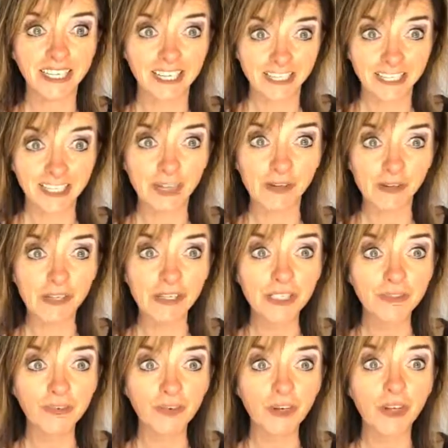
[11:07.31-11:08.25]

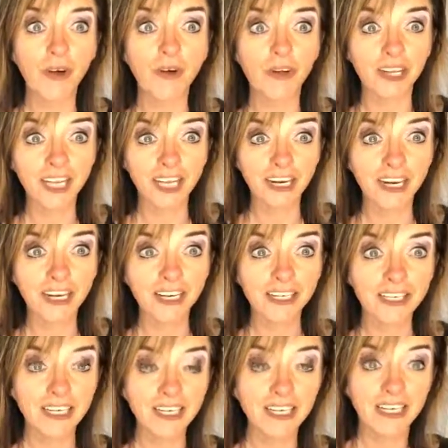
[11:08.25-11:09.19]
useful, or you get
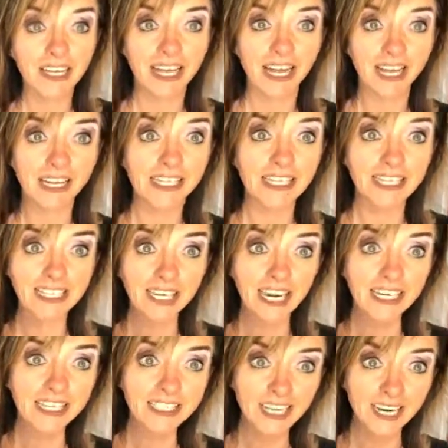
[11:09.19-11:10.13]
on and
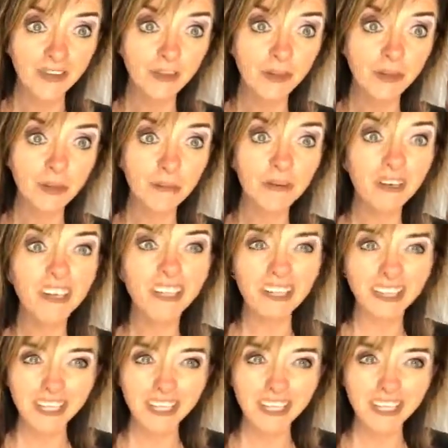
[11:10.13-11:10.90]
decide to download the book,